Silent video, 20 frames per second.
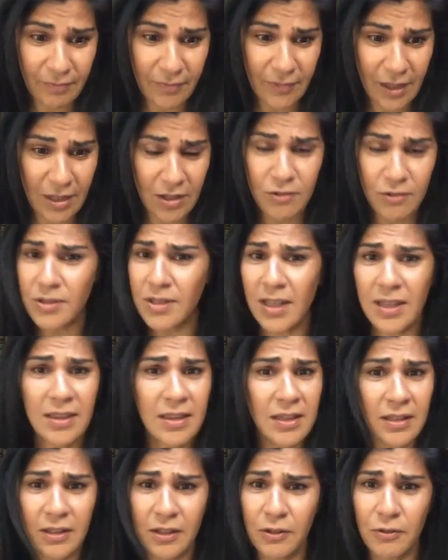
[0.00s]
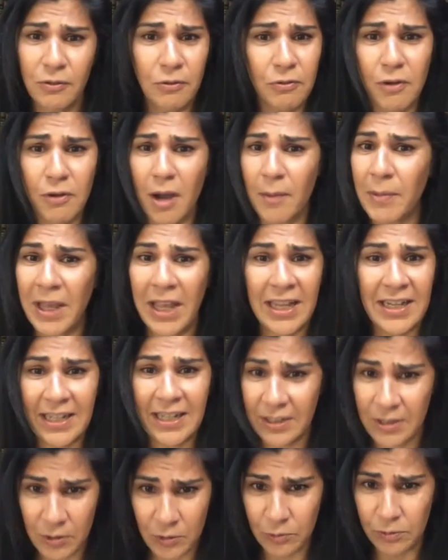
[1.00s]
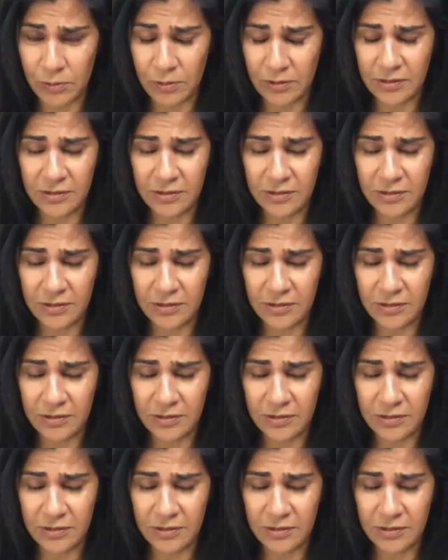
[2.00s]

you said that you grew up hating school.